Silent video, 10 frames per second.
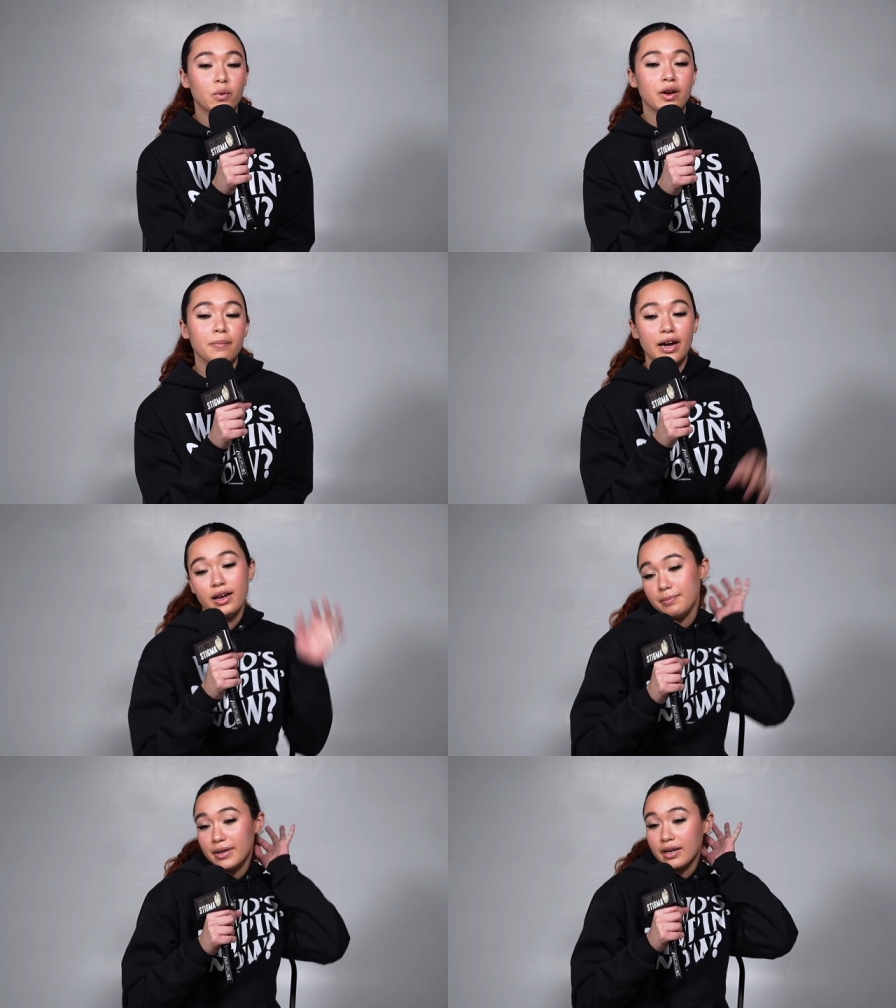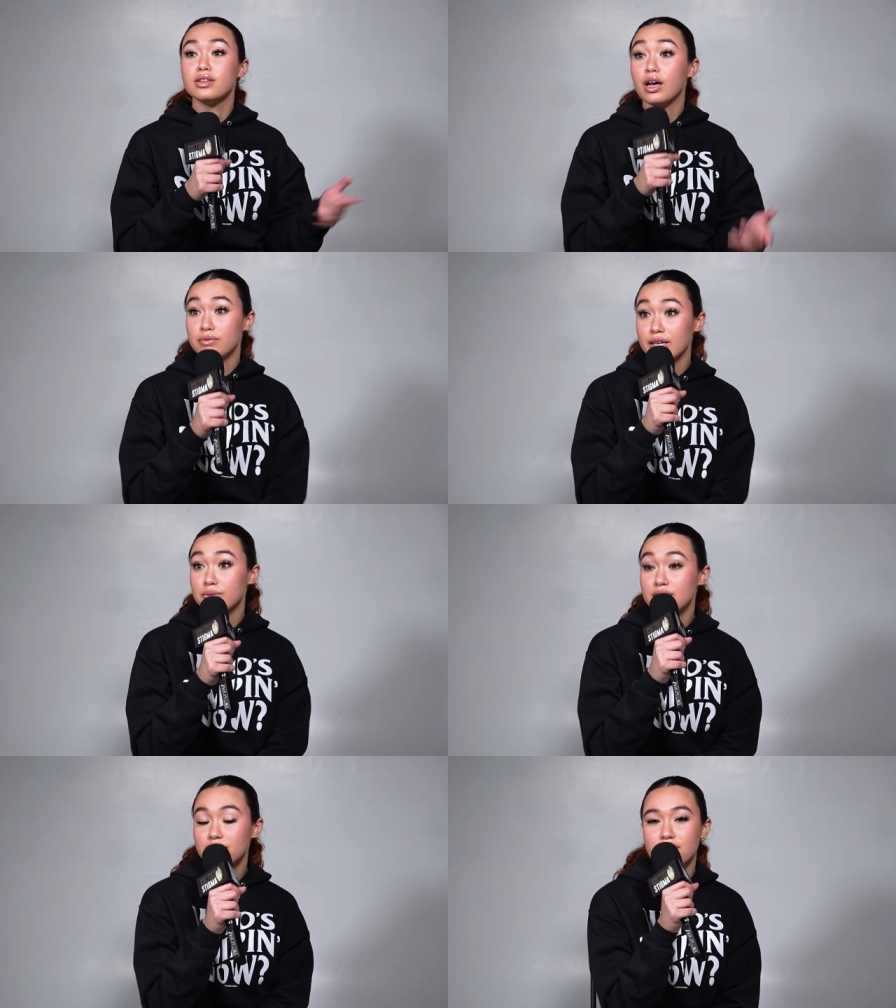One of my big love
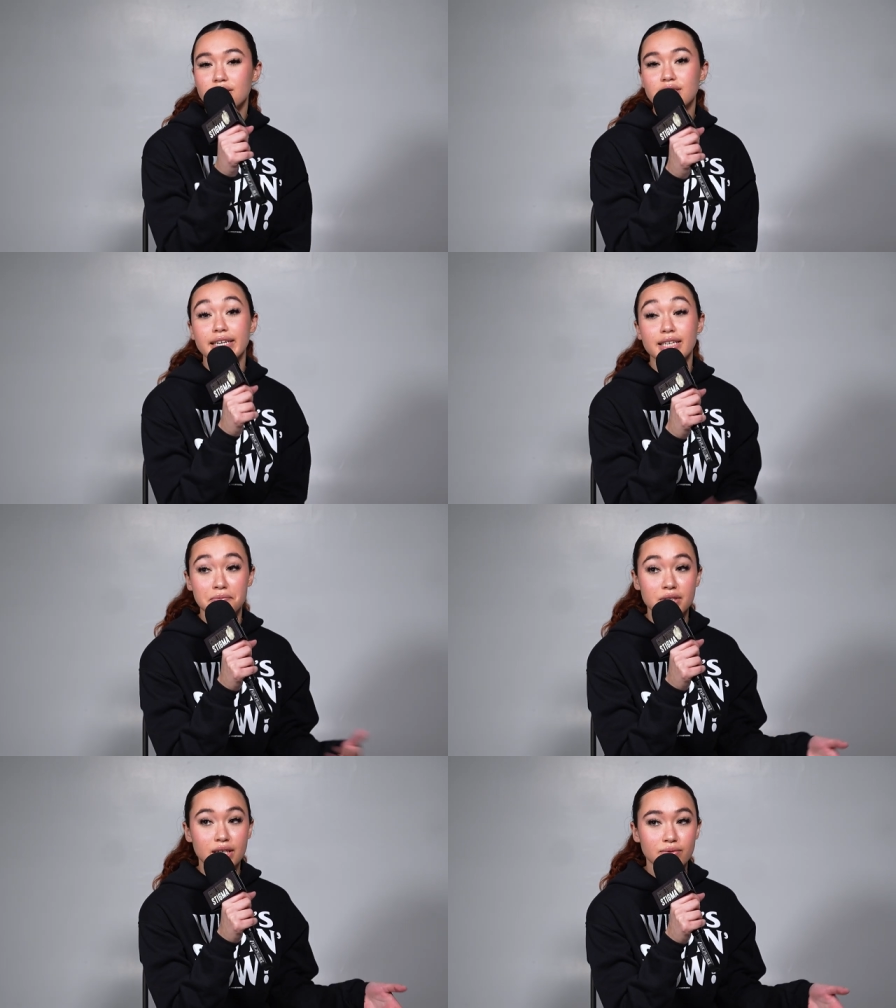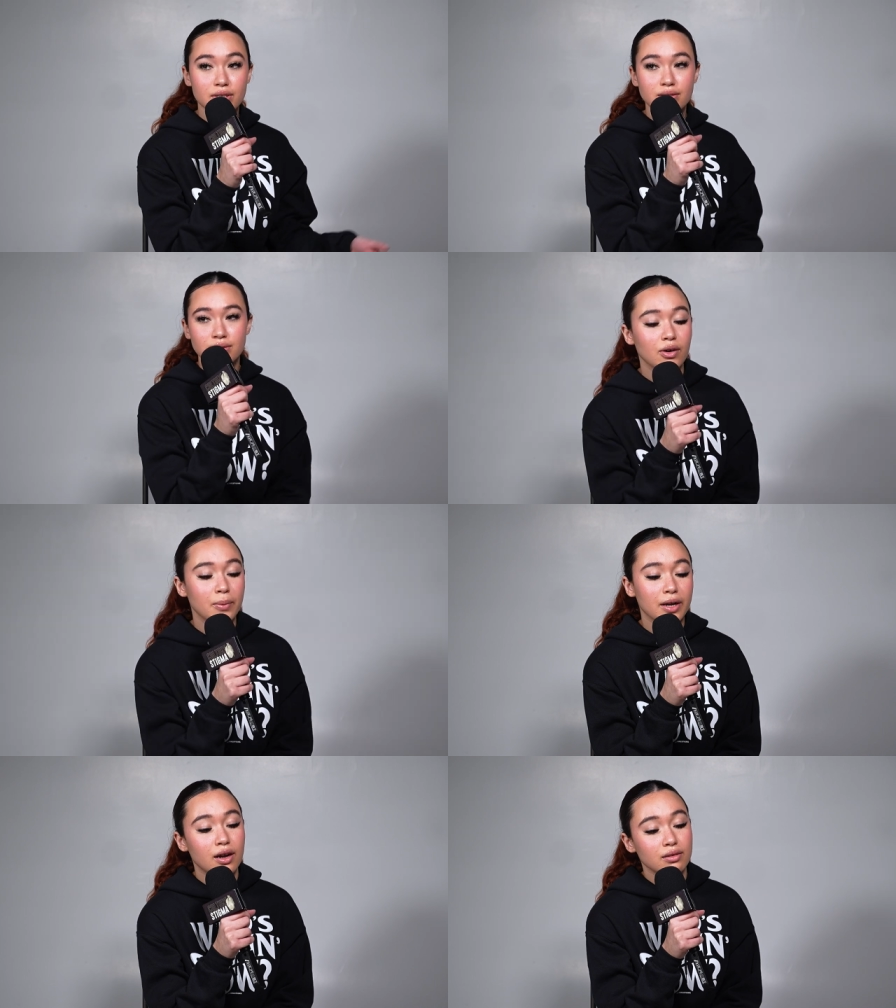languages is, like, gift giving. Oh
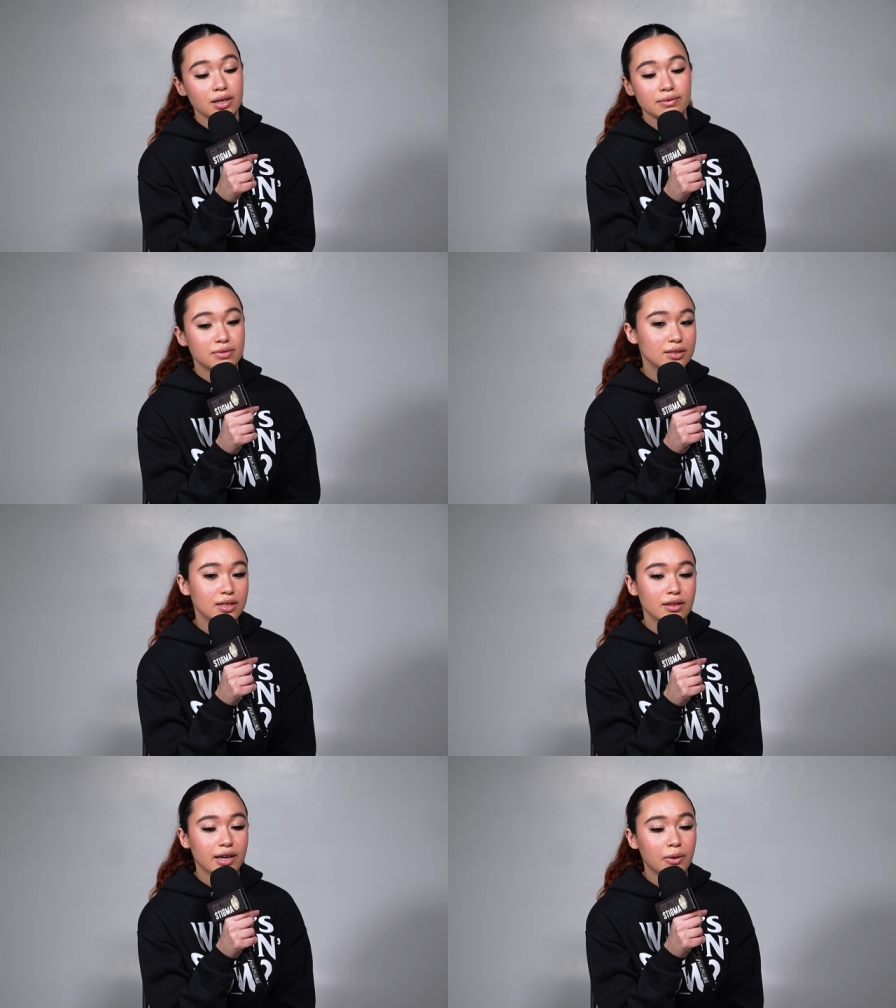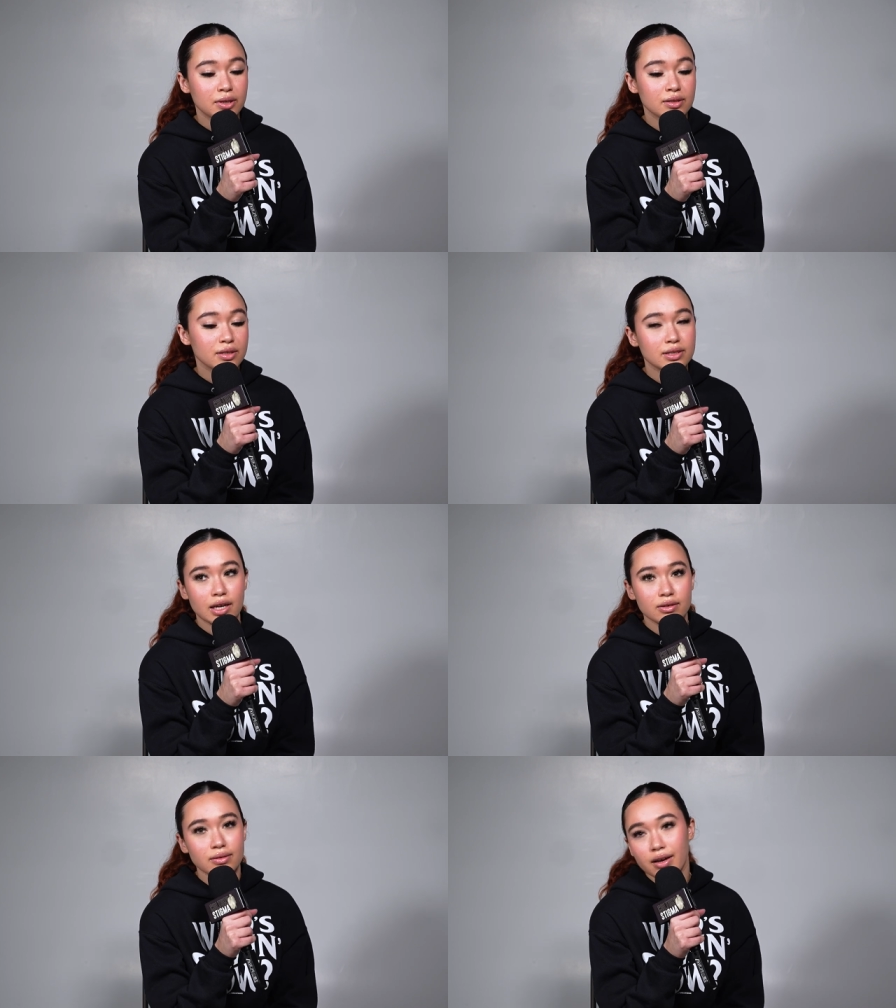my God, like, if they say, like, I want this,
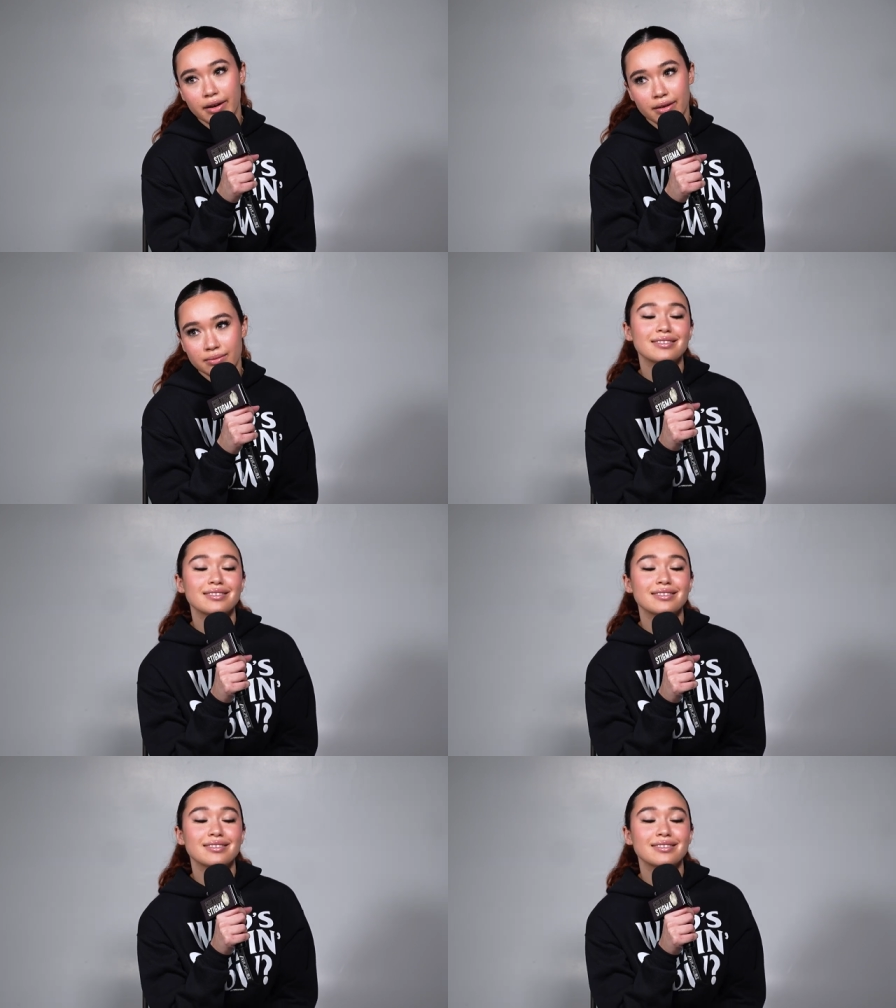I'll get it.